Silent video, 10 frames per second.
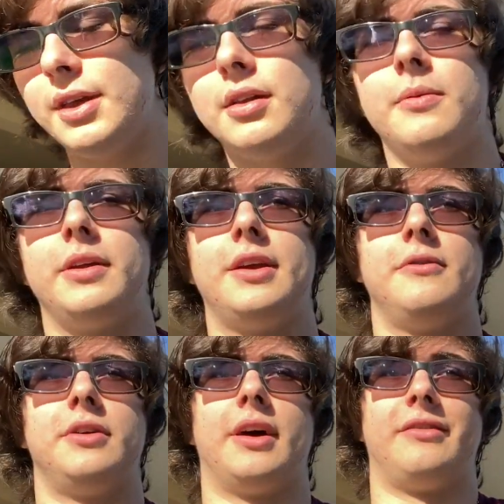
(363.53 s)
let me
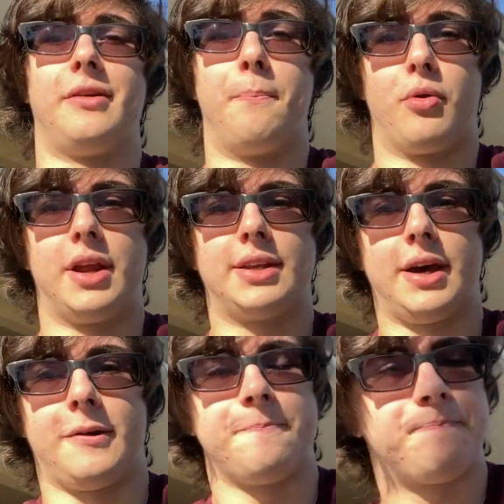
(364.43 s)
give you guys the
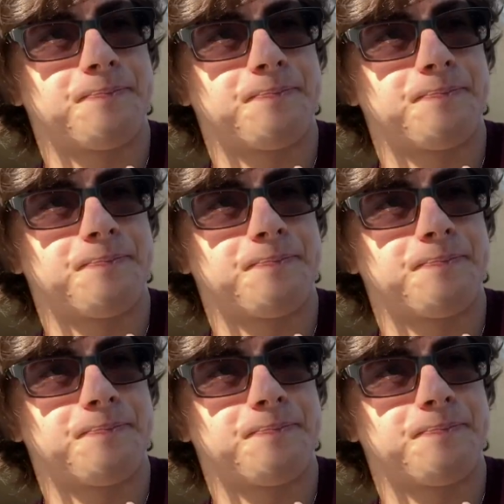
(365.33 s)
breakdown.